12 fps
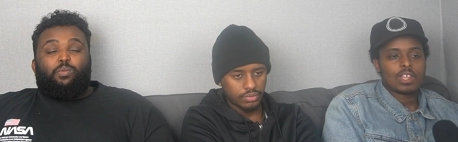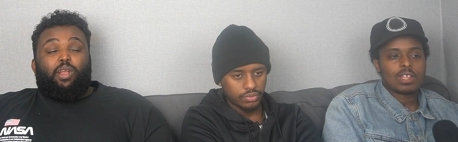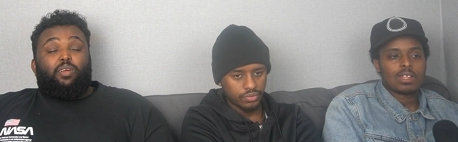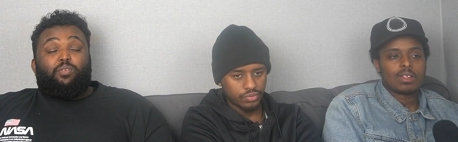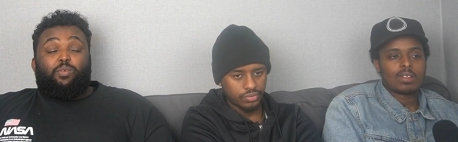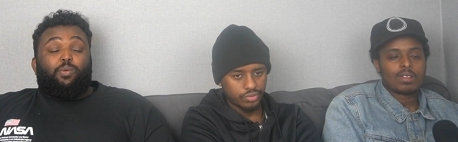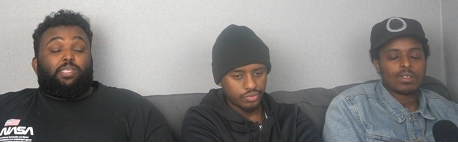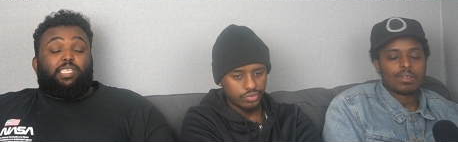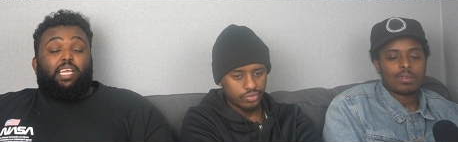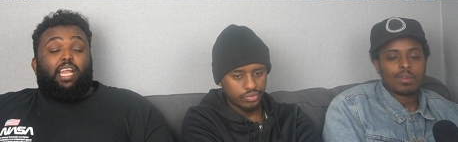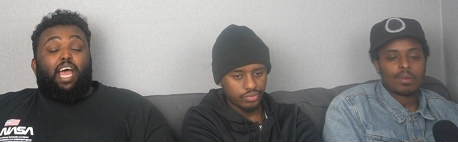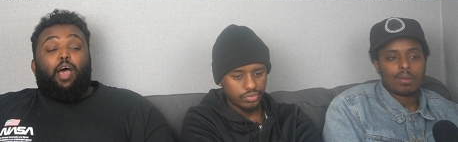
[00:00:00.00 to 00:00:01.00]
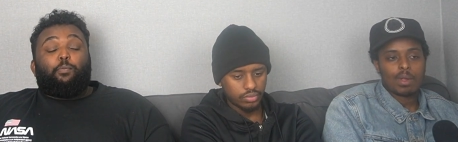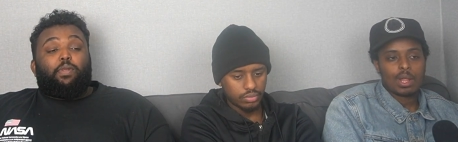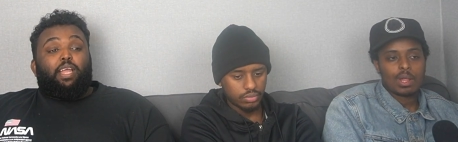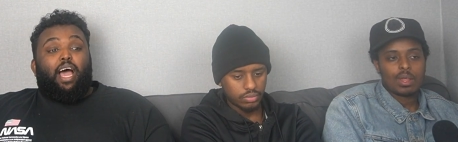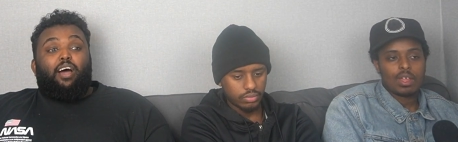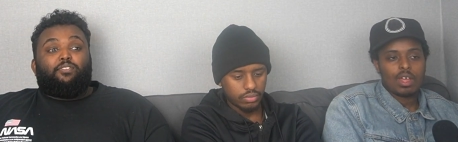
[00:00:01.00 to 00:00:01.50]
Speaker 1: whatever what's gonna
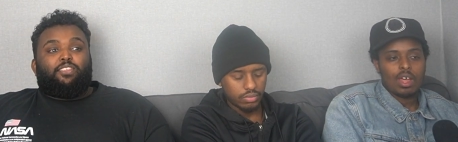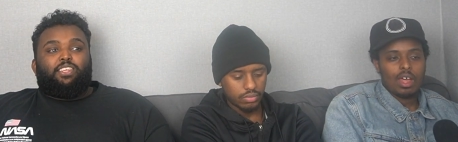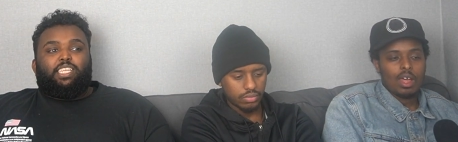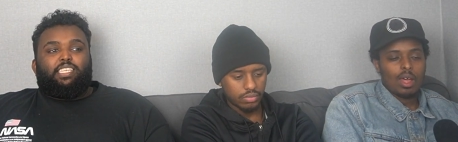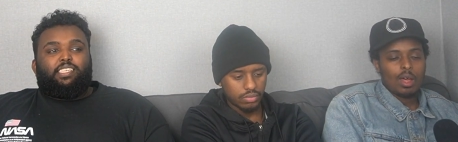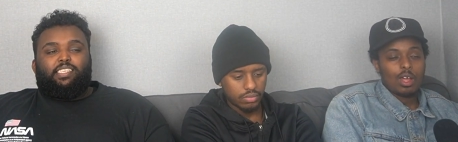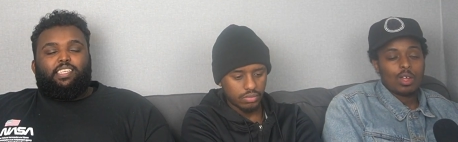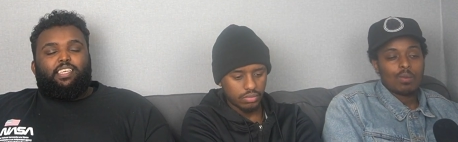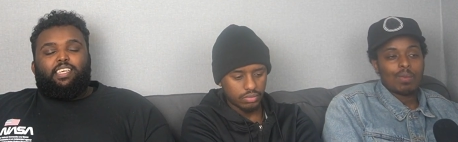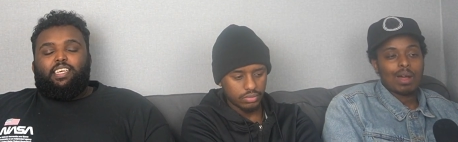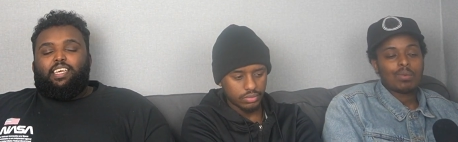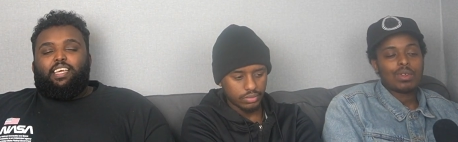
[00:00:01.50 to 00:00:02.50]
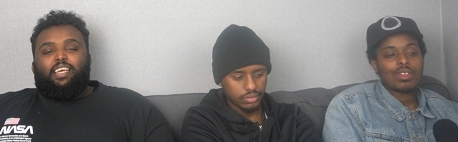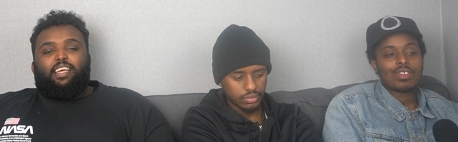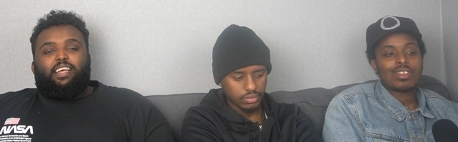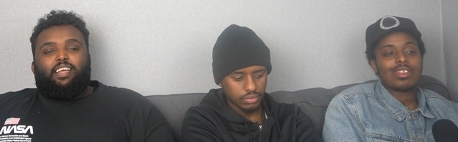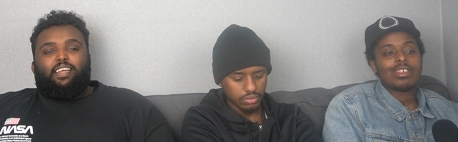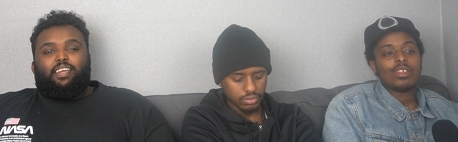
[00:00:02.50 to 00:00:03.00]
happen after this.
Speaker 2: But I want to
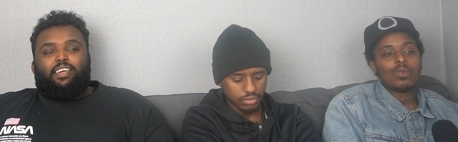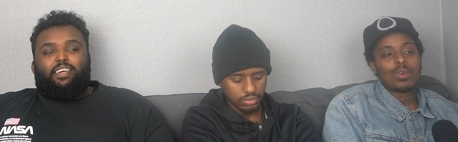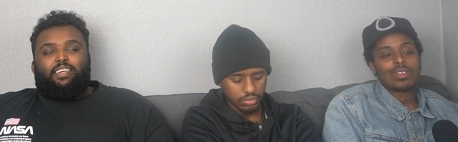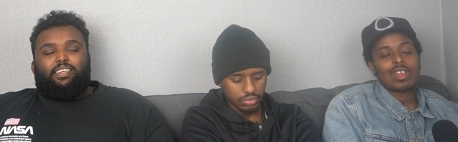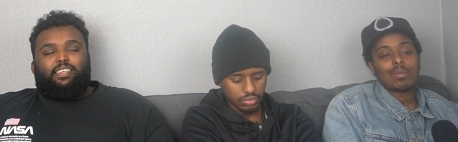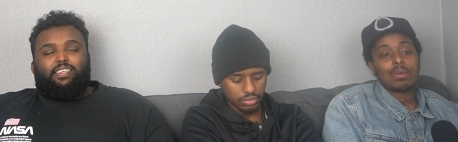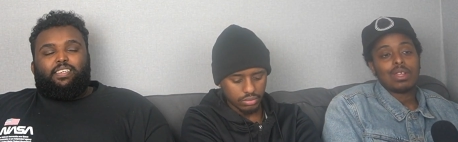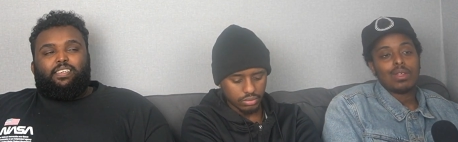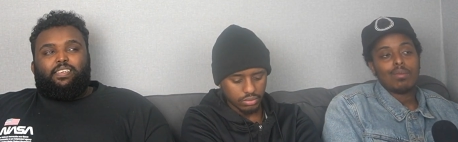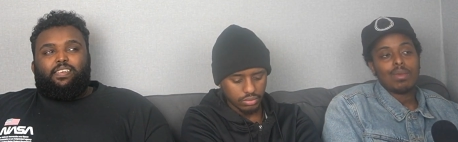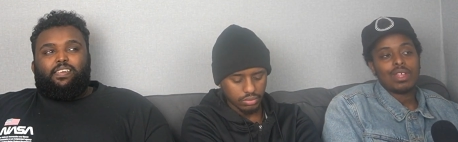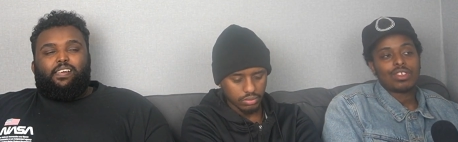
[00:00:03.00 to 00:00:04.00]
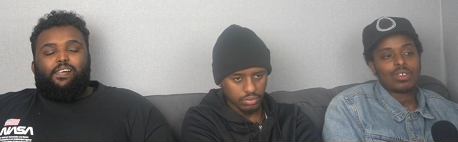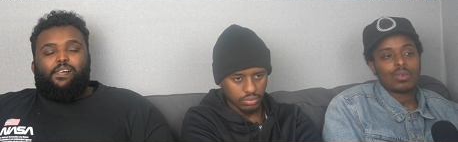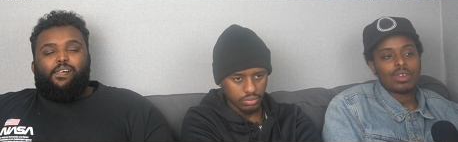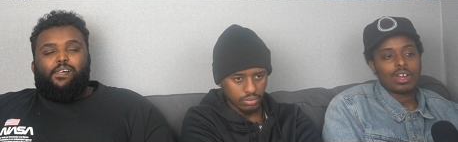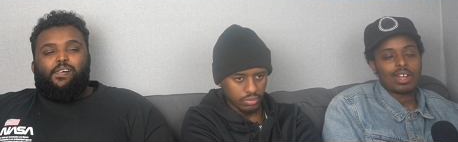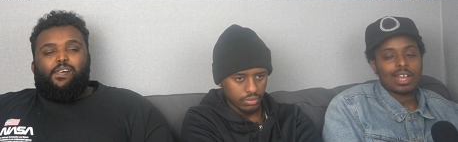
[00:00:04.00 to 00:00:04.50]
see what's happened in the mid
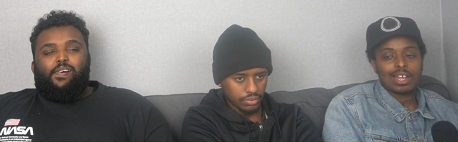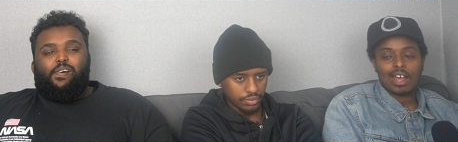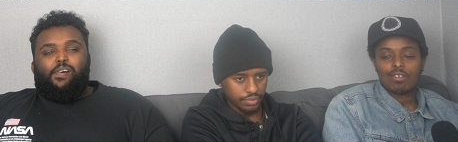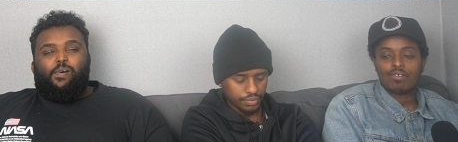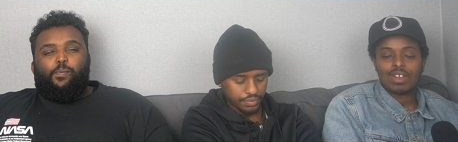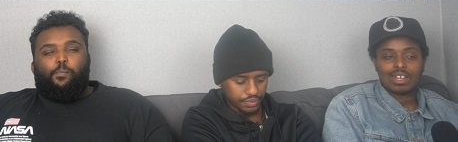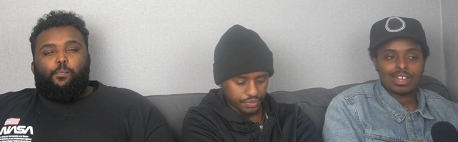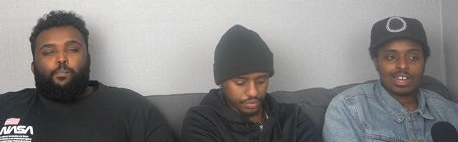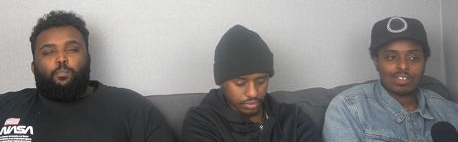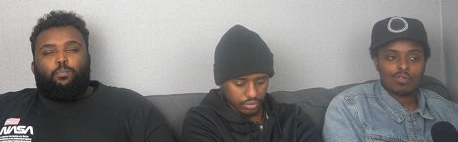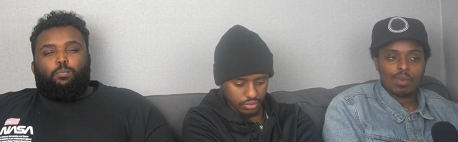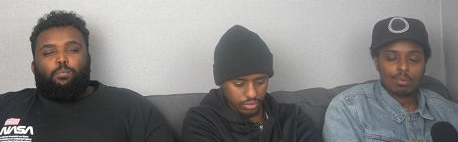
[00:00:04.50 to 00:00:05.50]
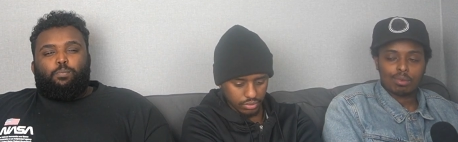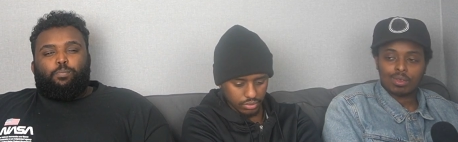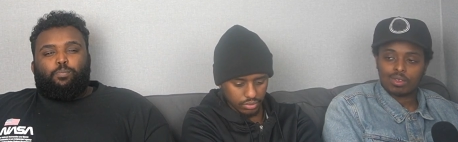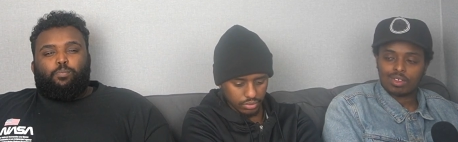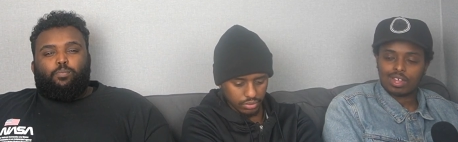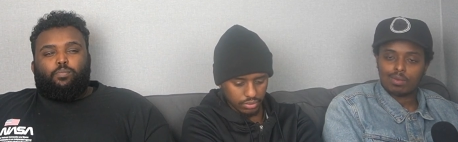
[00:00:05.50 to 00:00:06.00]
story. I like. I feel like the next few
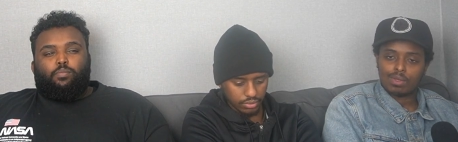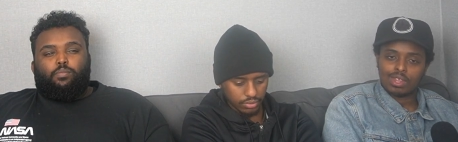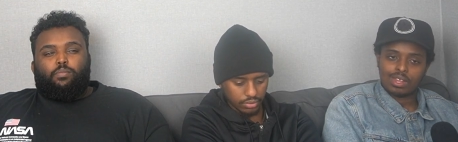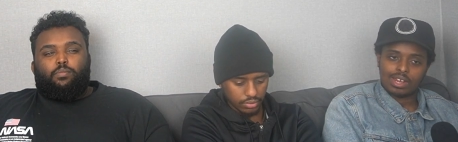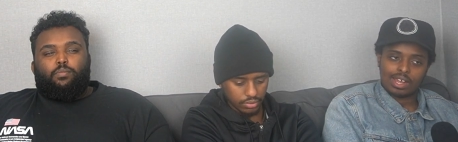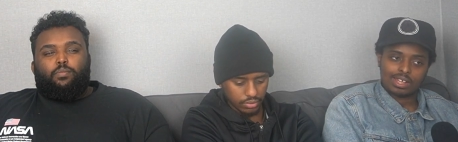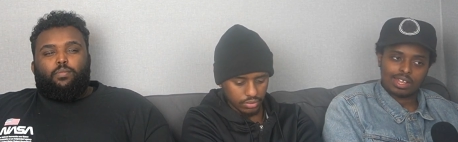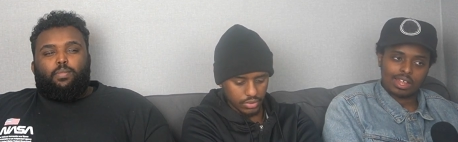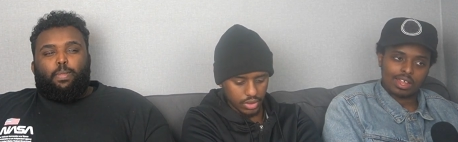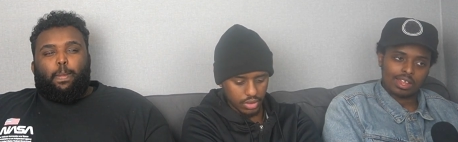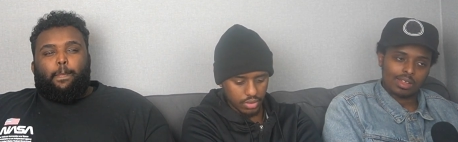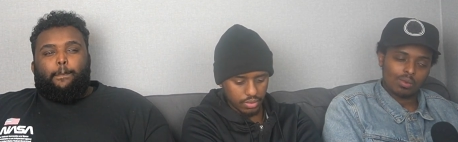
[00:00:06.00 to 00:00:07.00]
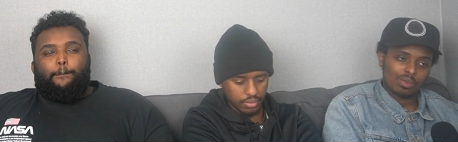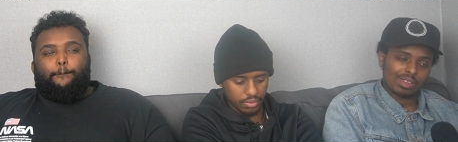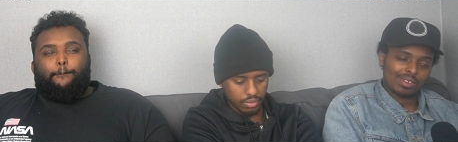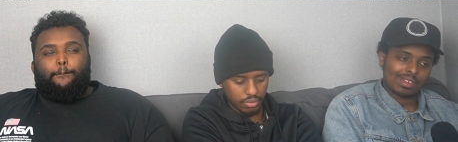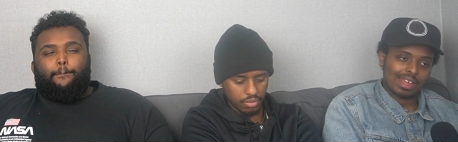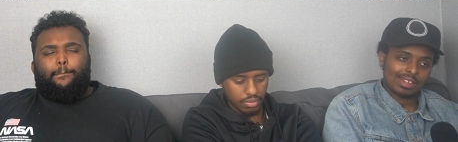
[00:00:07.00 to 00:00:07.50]
episodes is gonna be like uh, with
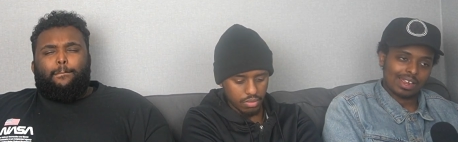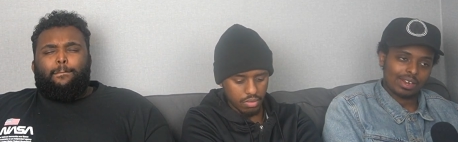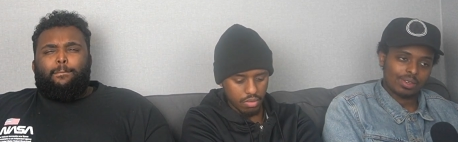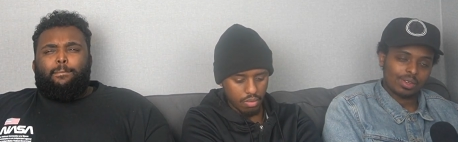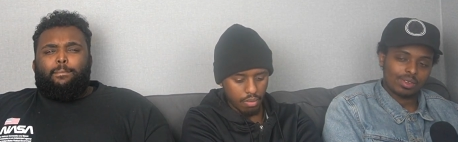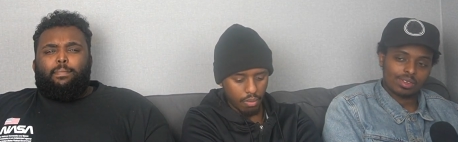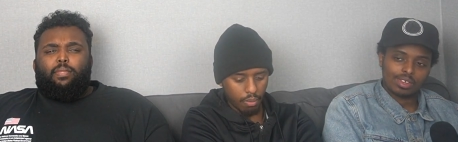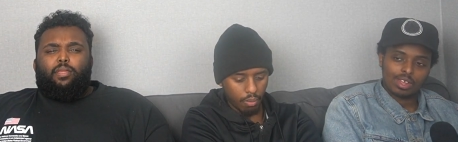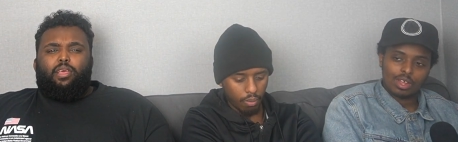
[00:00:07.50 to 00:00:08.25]
the side characters.